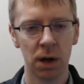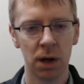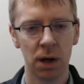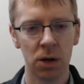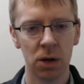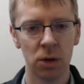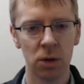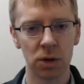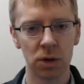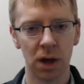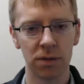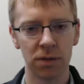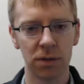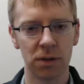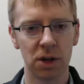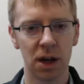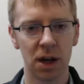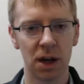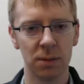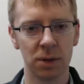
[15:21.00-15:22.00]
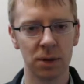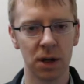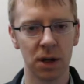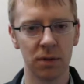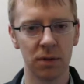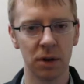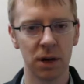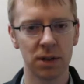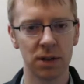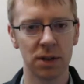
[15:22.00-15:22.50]
who's oftentimes
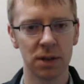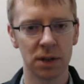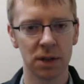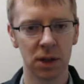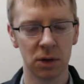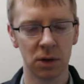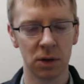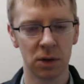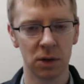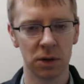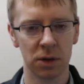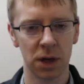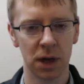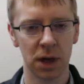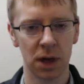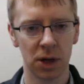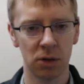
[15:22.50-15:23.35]
a very skilled